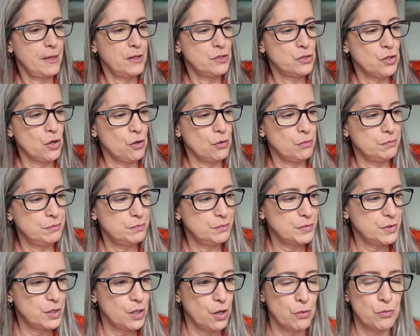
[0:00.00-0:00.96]
So,
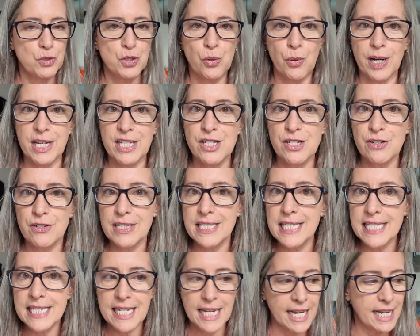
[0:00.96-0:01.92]
twice during
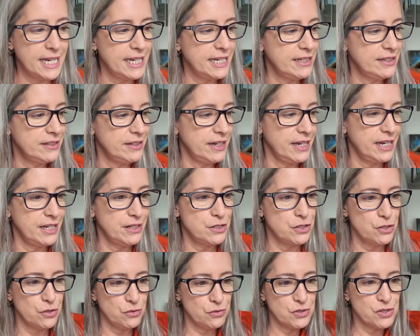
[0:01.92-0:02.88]
the day, and
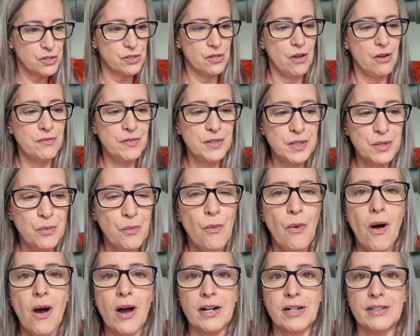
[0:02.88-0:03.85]
you dissolve it in
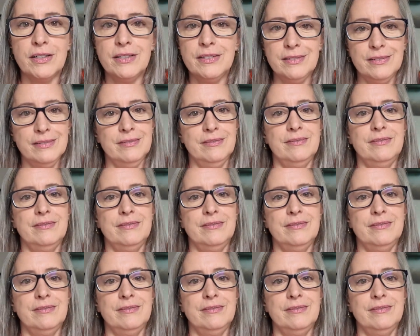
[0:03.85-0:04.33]
water.